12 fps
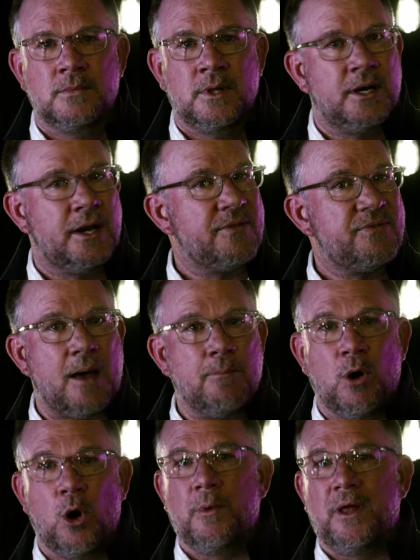And at that
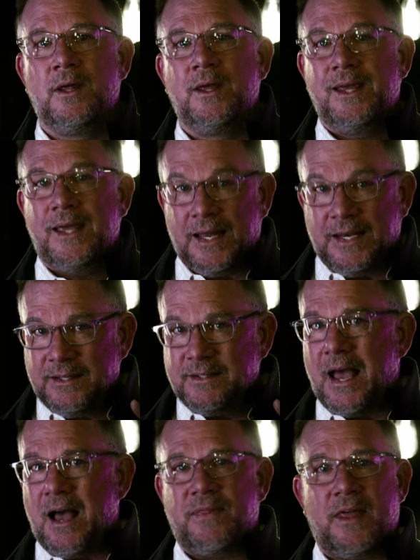moment, any
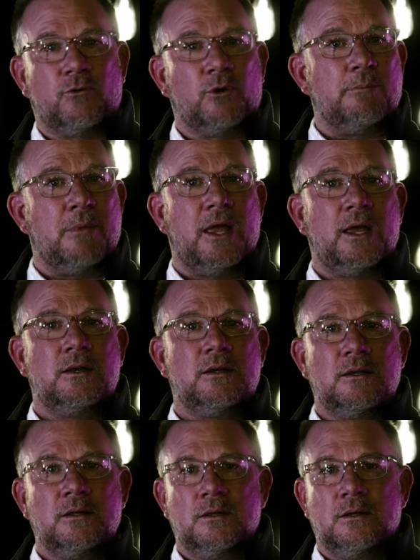doubt that remained